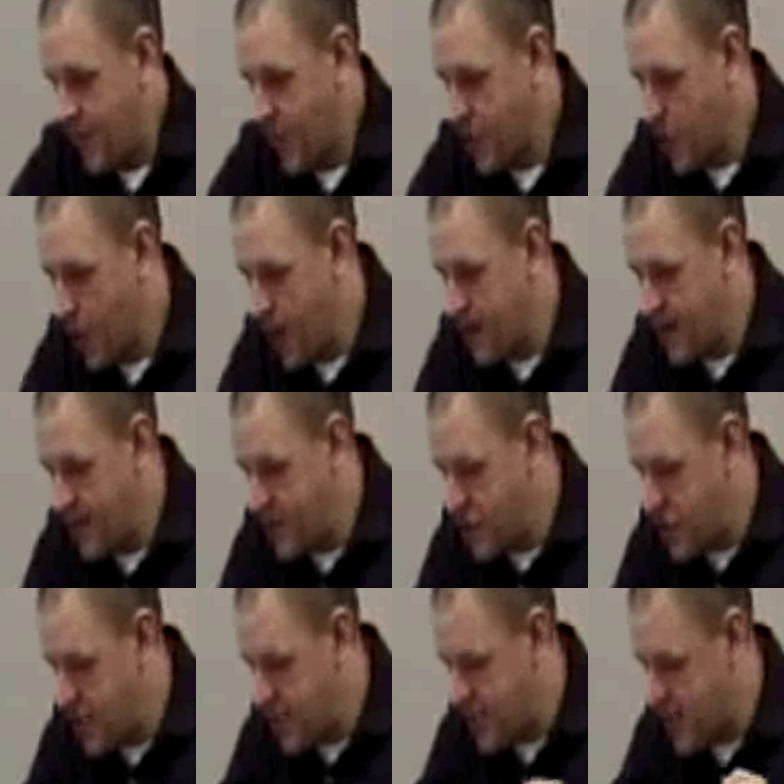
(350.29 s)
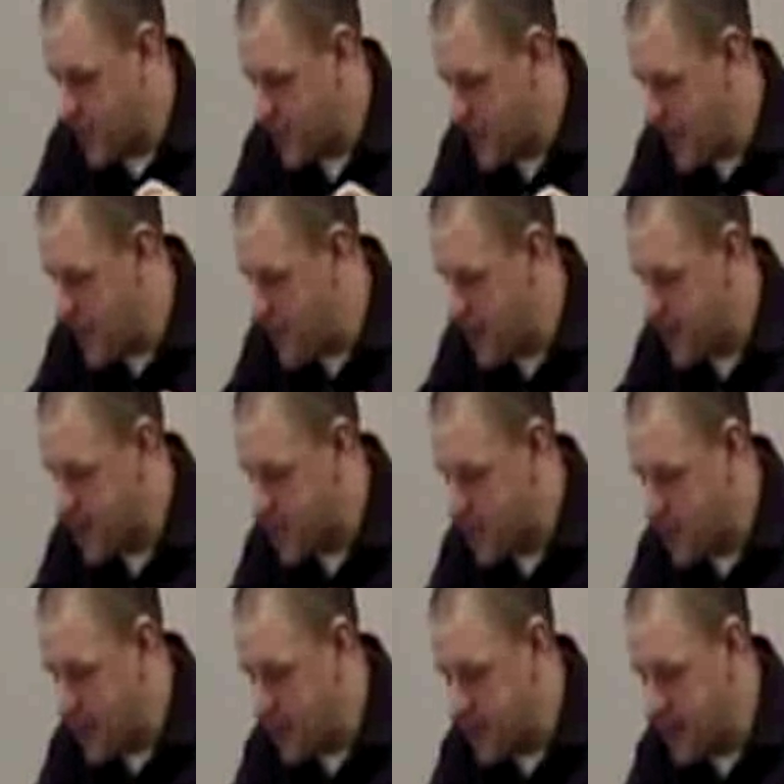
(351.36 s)
Verse 1 Then Jesus was led by the
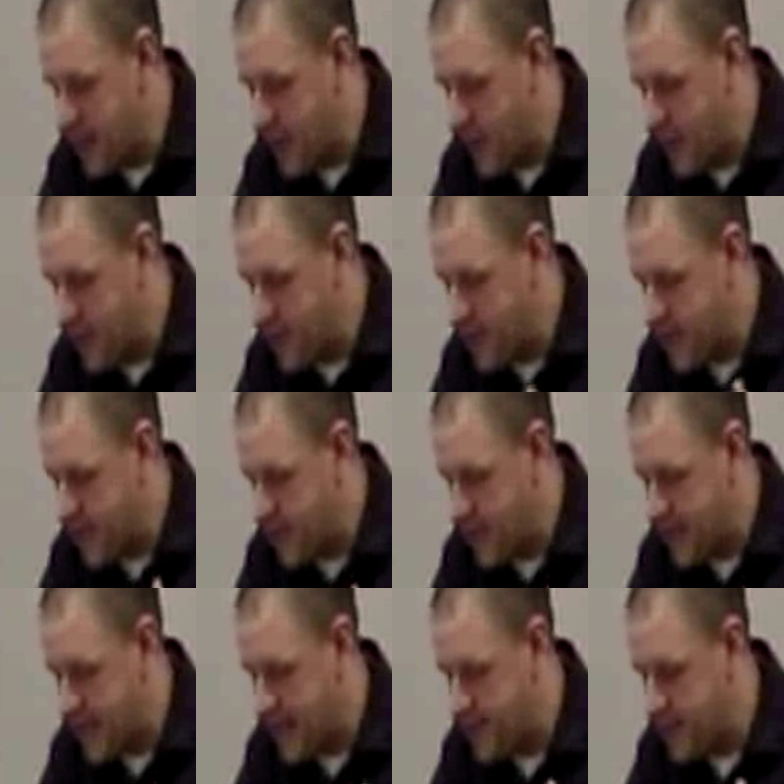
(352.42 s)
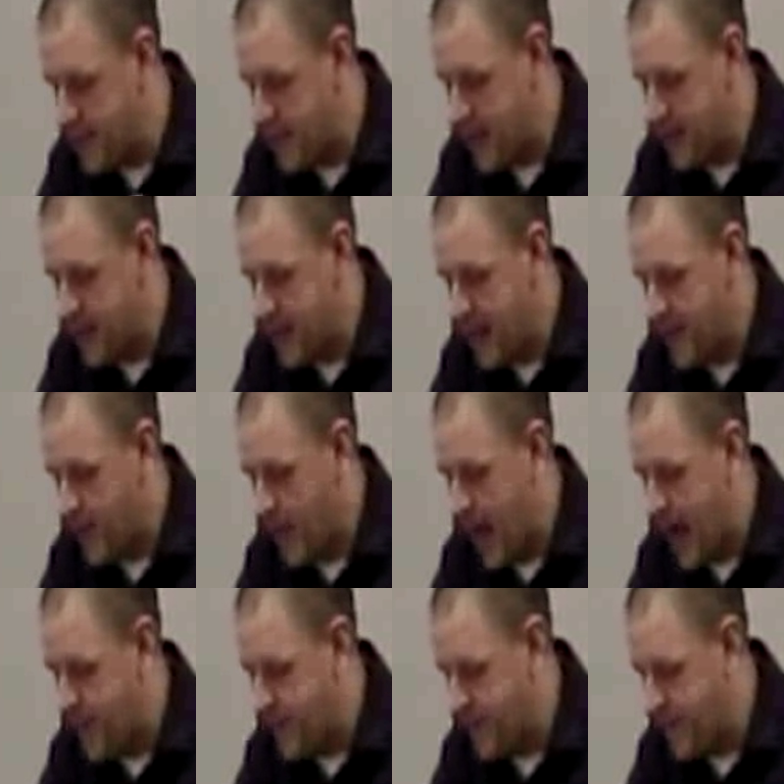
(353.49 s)
Spirit into the wilderness to be tempted by the devil.
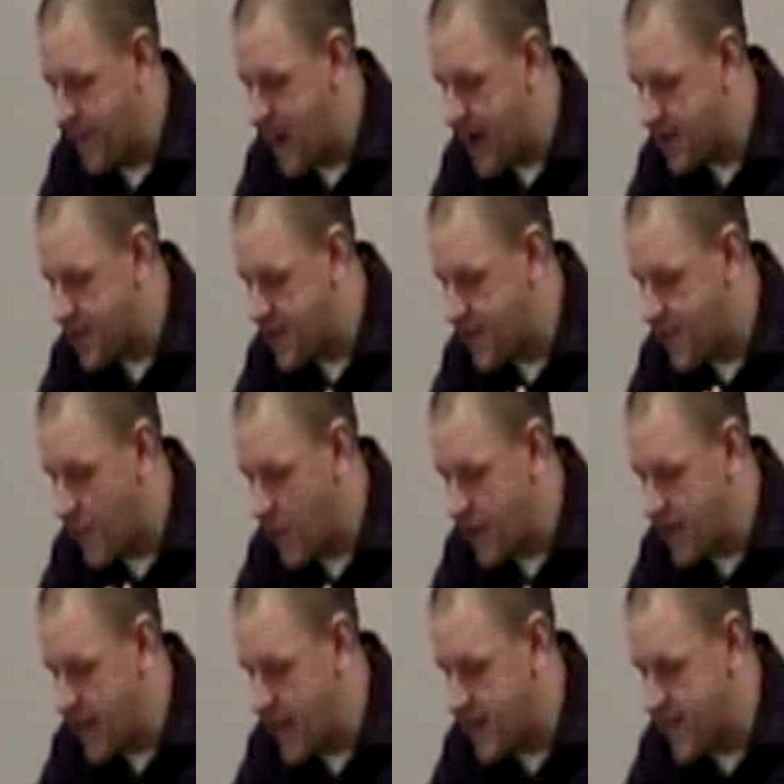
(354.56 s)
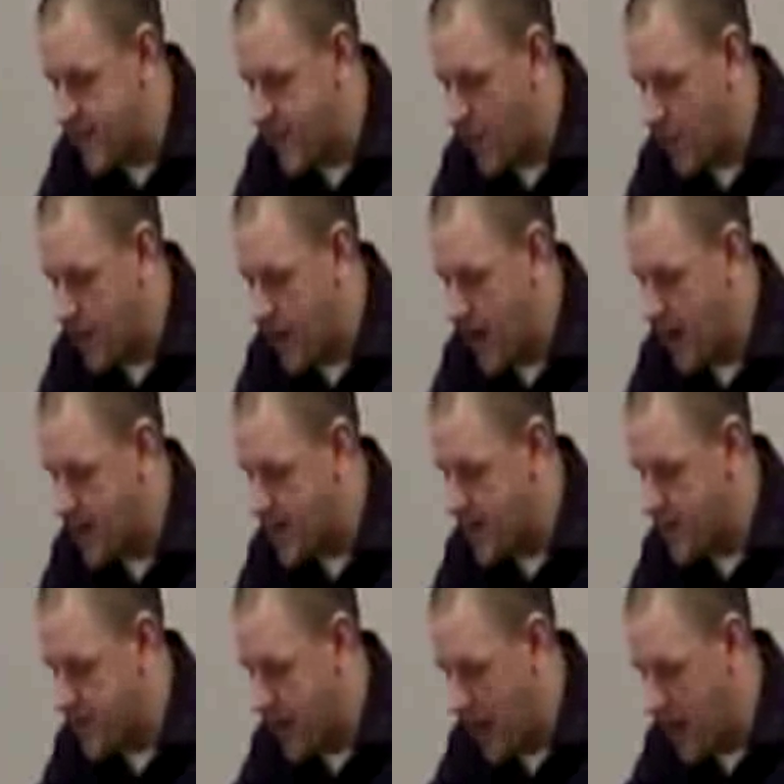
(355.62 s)
After fasting 40 days and 40 nights,
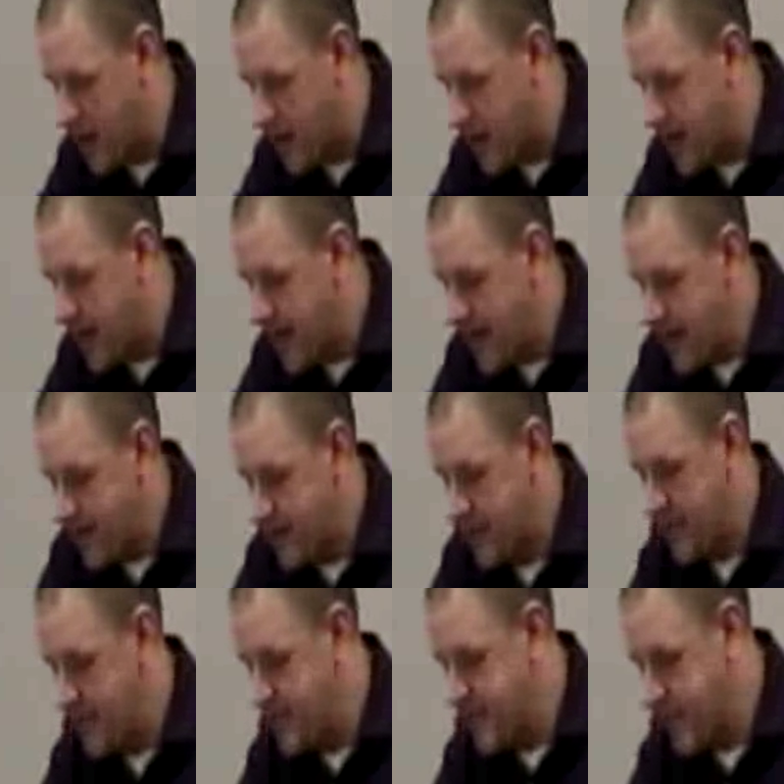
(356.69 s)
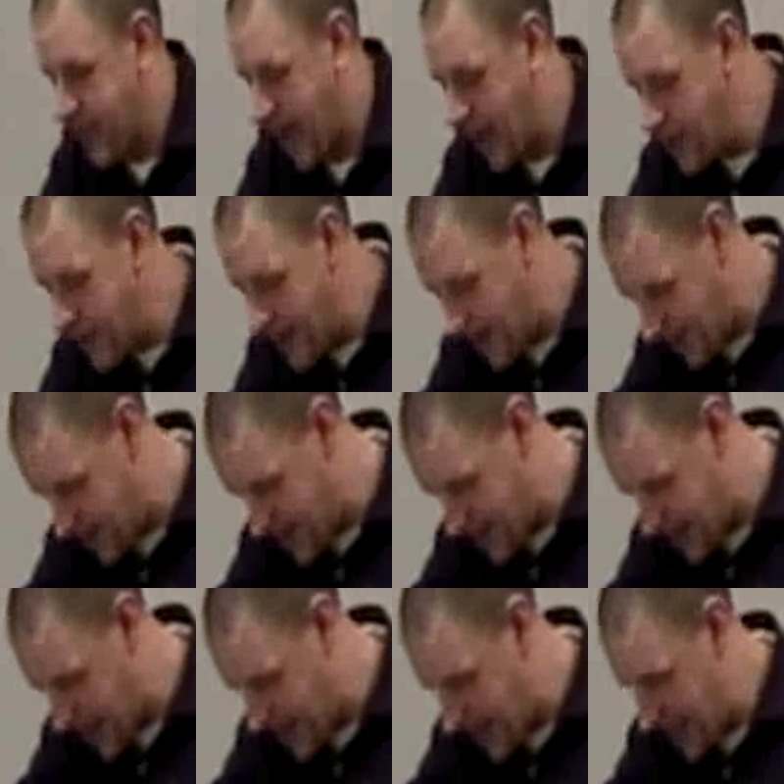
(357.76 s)
he was hungry. The tempter came to him and
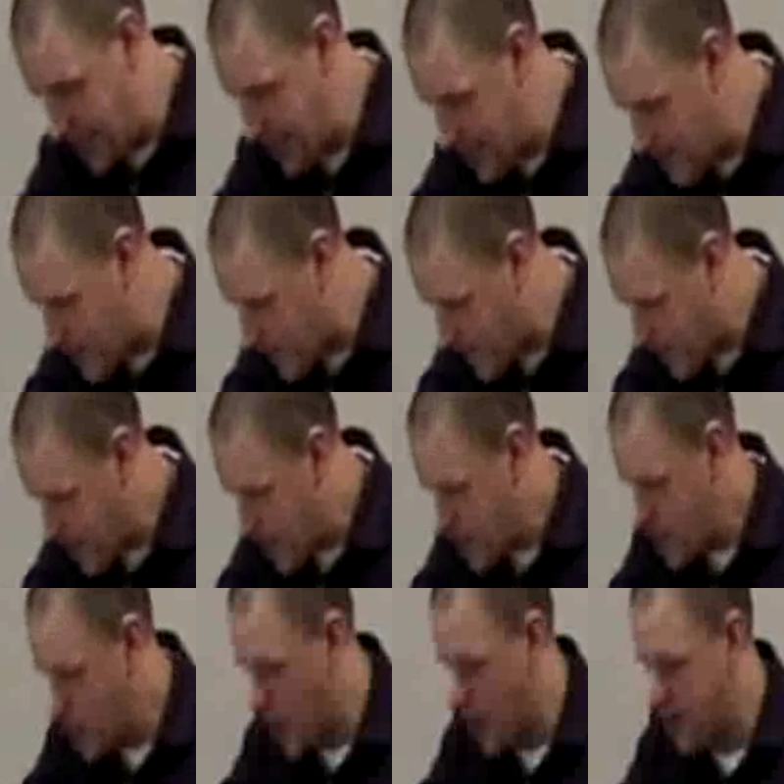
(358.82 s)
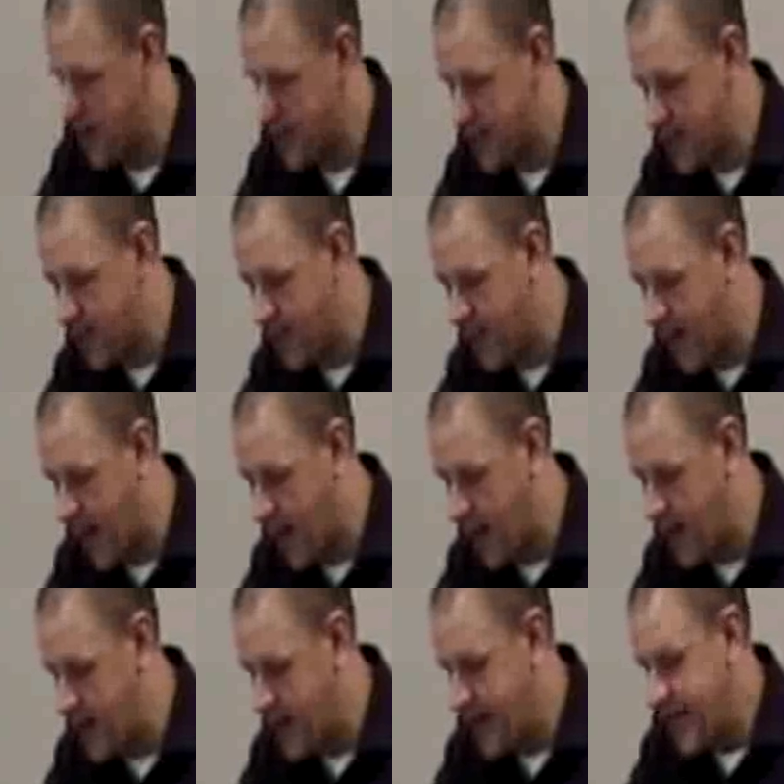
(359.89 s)
said, If you are the Son of
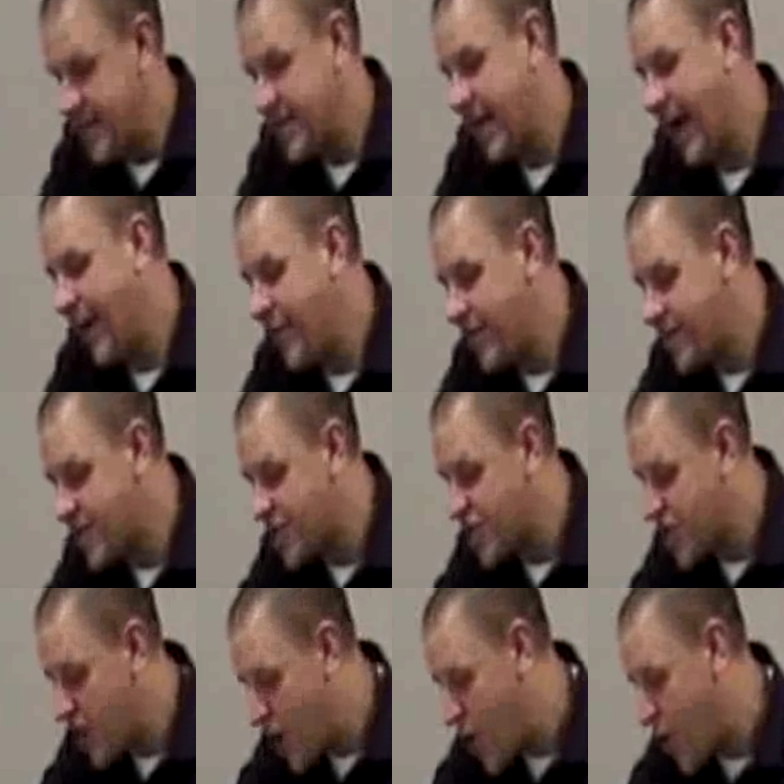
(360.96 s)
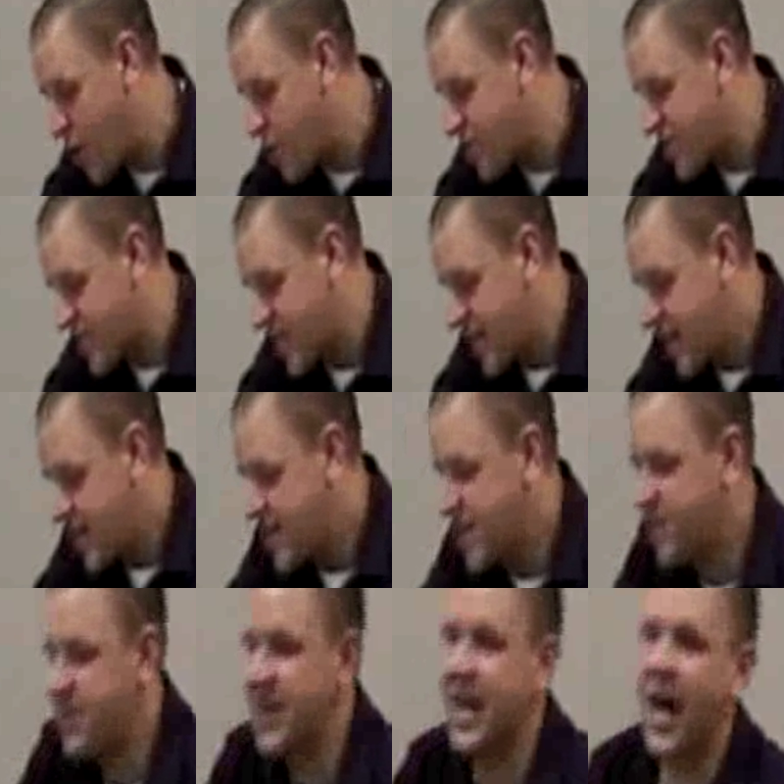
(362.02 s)
God, Tell these stones
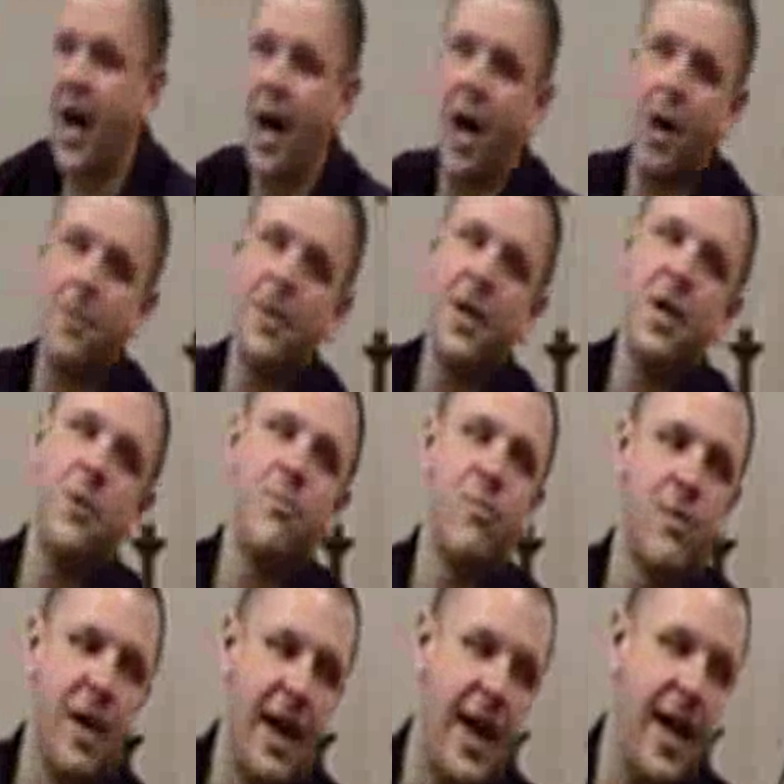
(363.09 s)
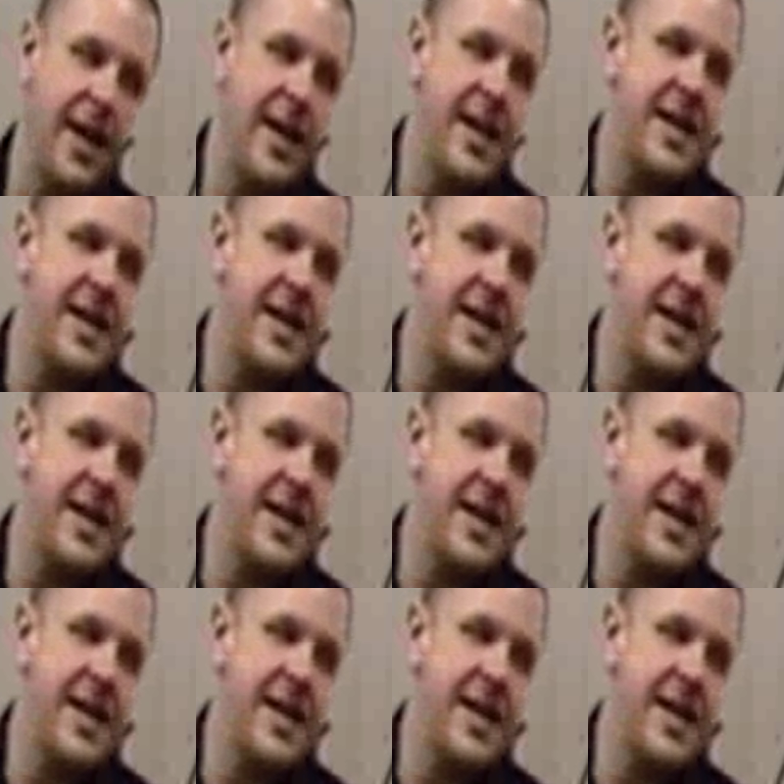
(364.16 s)
to become bread.